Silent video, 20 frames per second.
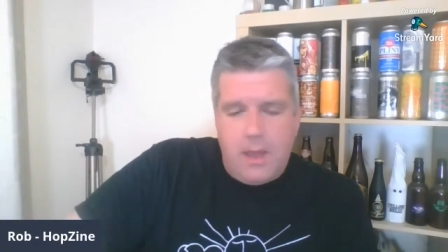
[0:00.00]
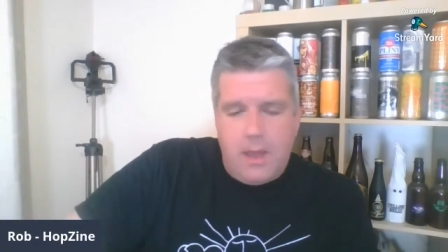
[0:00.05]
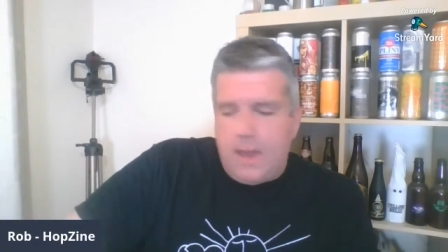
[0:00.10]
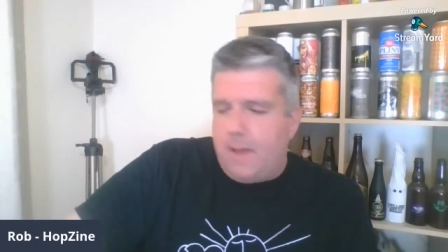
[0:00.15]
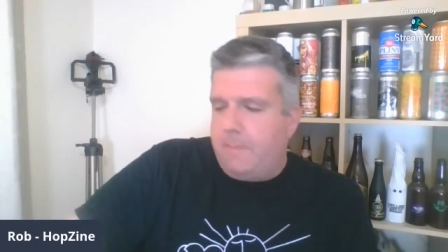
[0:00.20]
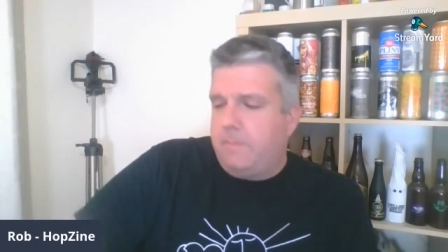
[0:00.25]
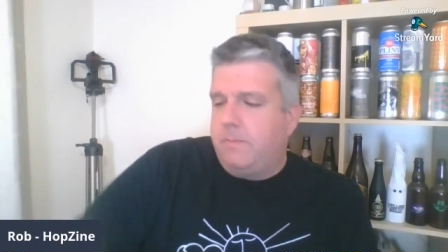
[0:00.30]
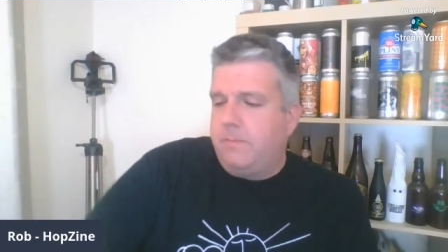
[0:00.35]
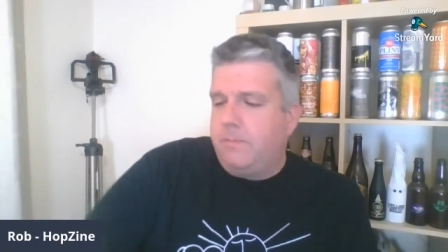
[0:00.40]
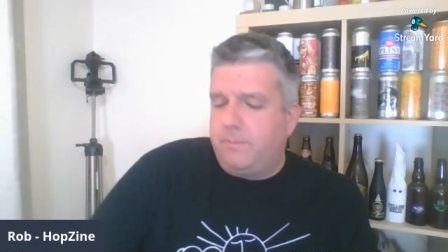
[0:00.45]

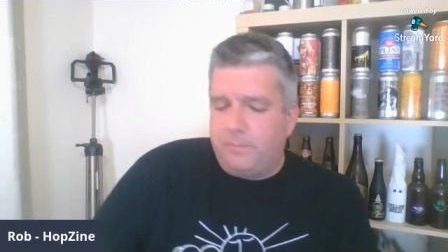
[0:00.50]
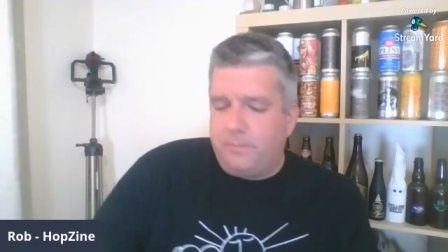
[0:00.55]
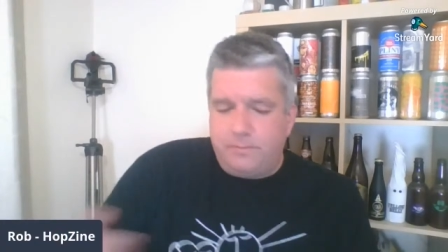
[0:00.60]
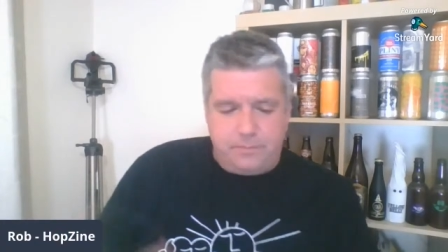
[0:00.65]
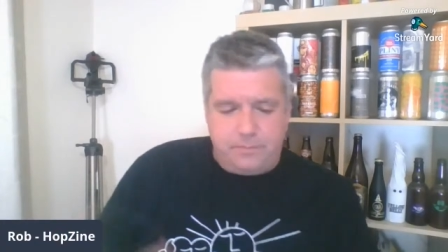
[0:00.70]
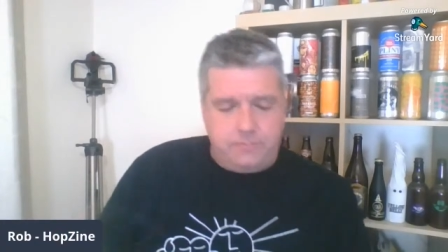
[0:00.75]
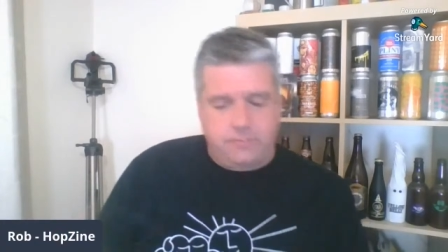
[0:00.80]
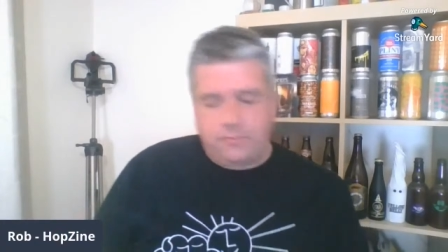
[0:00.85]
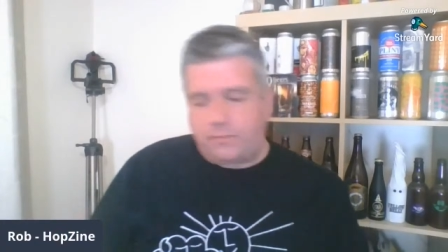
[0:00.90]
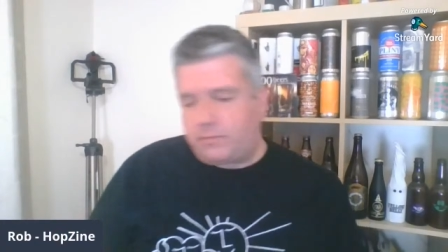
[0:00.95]

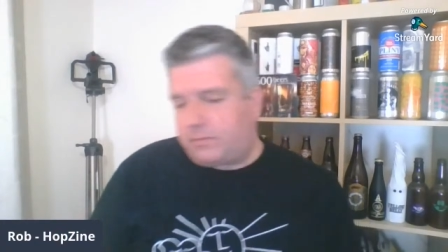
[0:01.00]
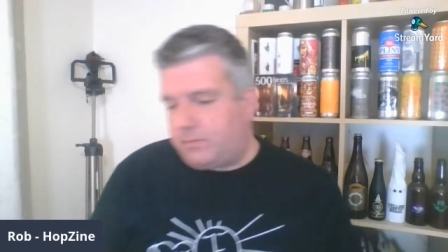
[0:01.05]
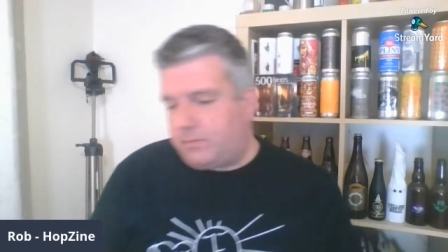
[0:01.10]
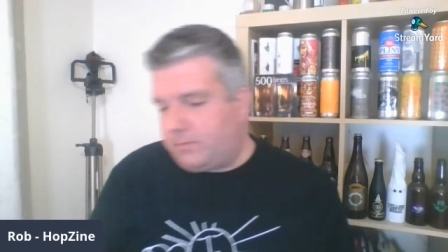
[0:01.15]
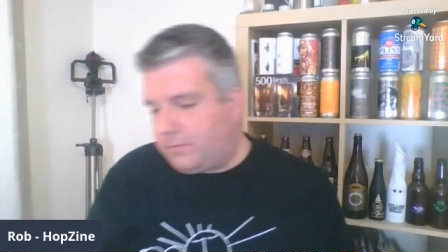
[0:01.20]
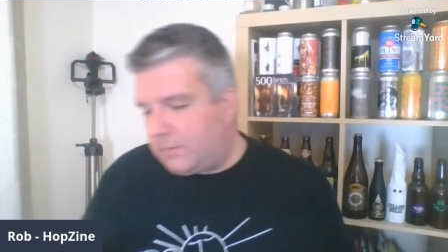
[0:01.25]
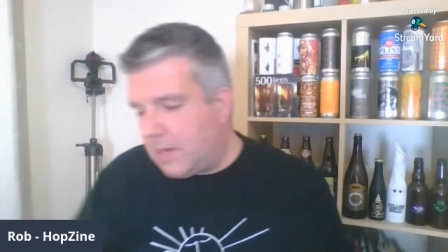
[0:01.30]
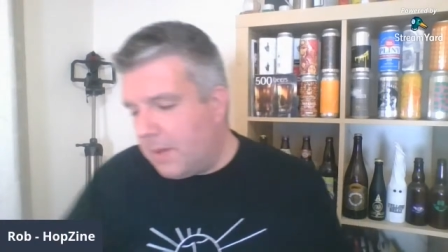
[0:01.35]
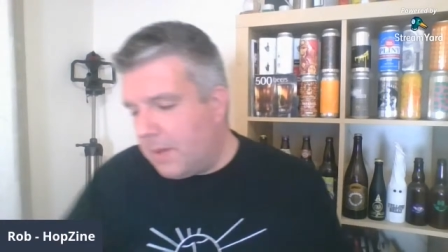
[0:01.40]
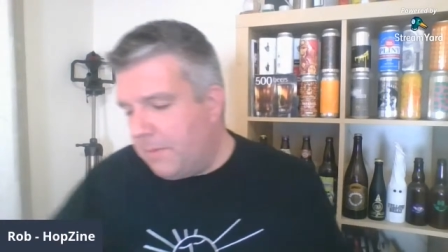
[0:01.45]

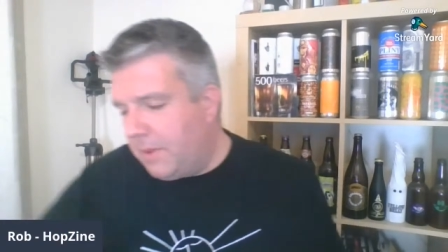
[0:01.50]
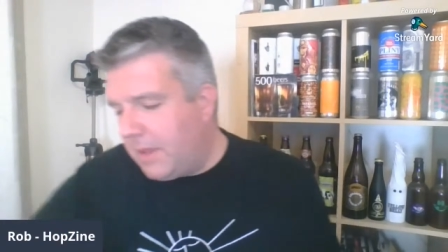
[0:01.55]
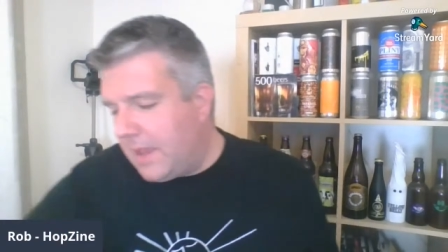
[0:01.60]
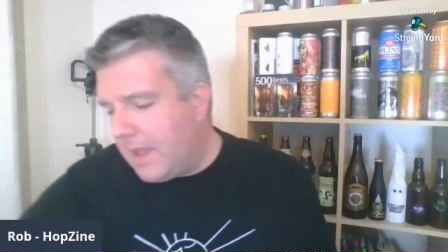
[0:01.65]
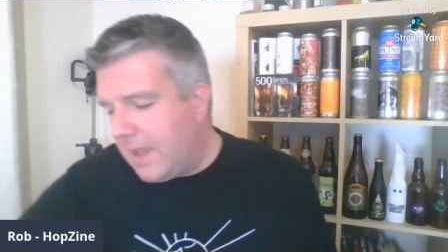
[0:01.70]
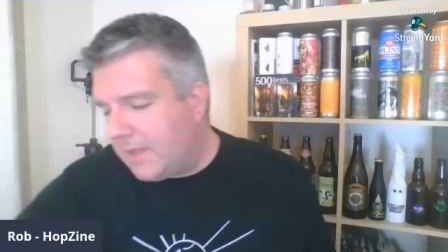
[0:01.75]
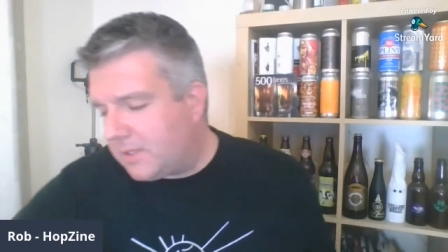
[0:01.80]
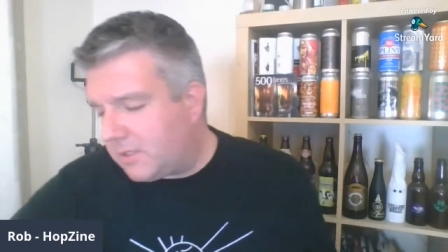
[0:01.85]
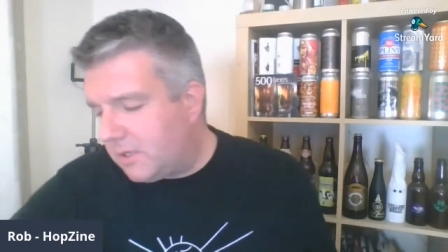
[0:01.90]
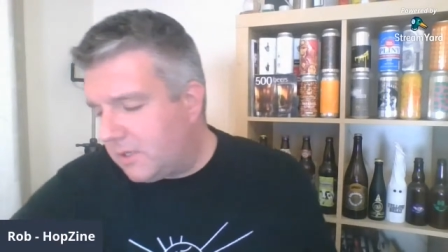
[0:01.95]
But
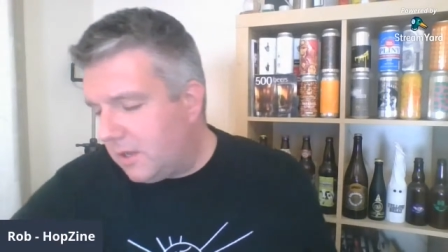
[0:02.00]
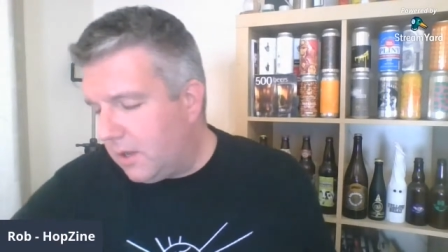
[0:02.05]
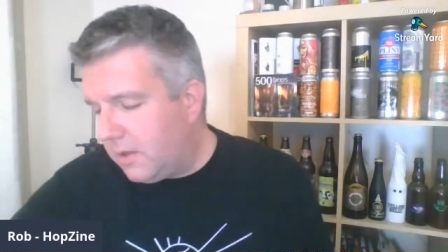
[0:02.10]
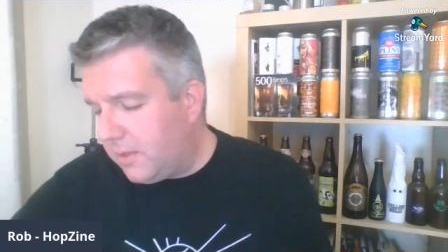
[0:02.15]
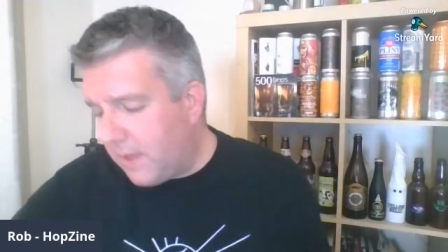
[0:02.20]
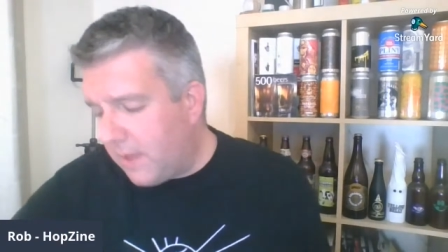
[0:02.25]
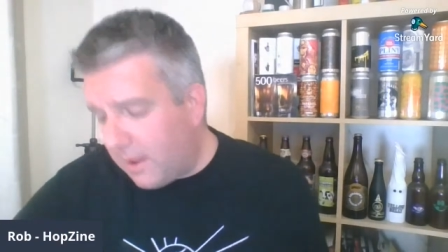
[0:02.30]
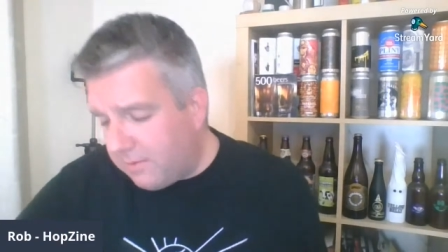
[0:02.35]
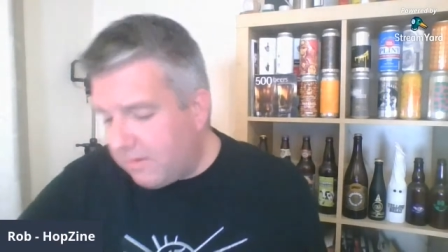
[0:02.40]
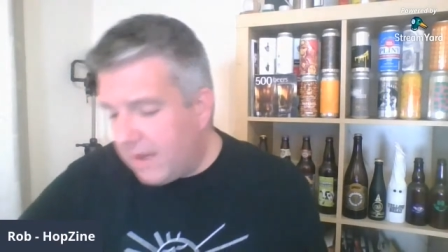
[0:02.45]
yeah,
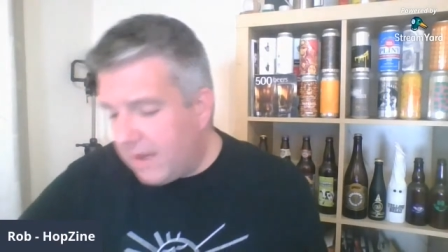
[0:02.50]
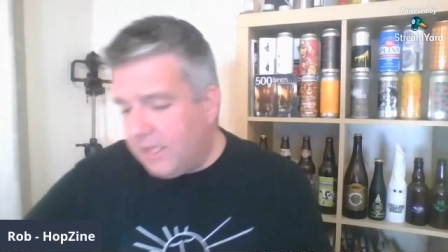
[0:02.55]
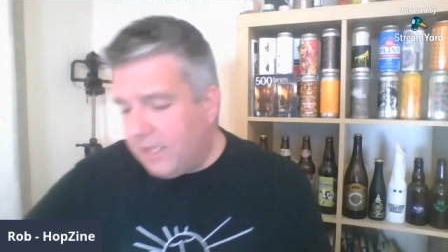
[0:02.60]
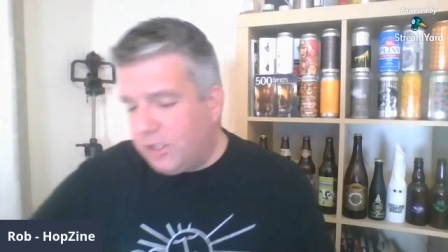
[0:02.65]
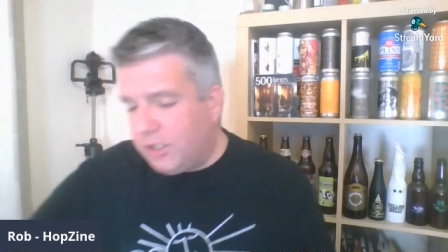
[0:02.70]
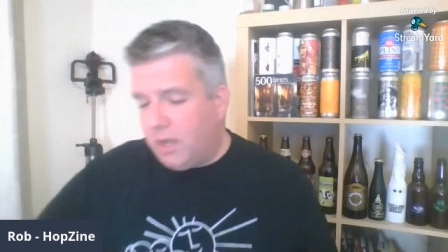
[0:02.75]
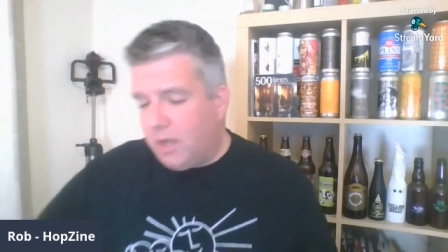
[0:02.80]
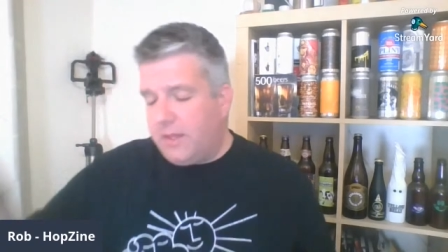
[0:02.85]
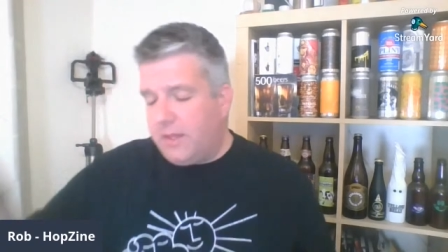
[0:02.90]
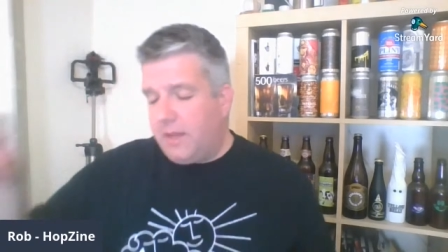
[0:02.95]
so I really
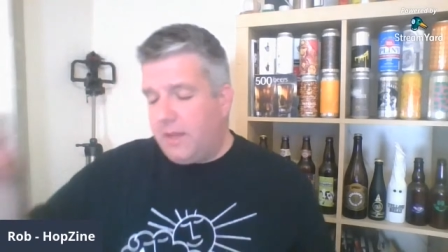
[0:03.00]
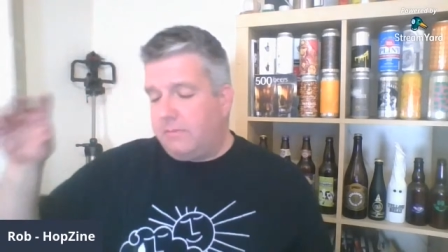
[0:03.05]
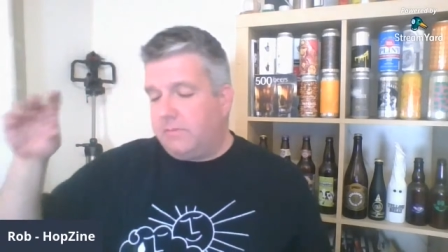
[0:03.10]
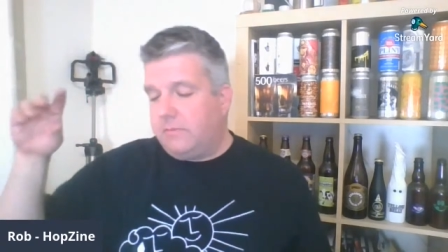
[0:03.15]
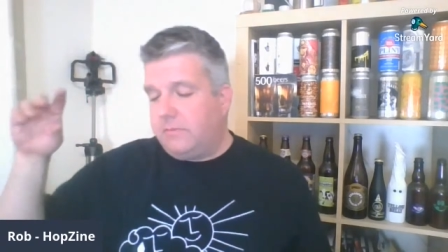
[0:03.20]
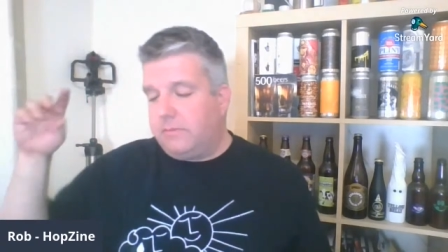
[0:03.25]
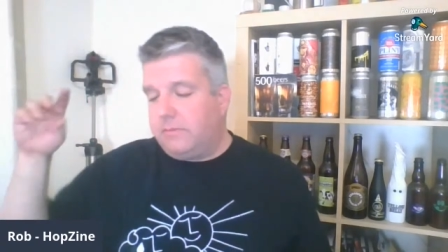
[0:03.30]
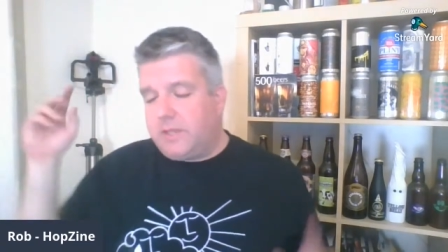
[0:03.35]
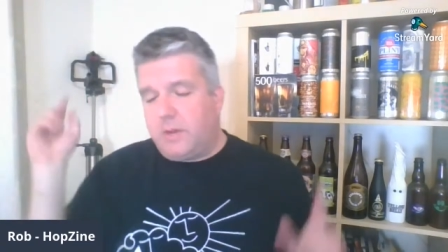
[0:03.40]
enjoyed that.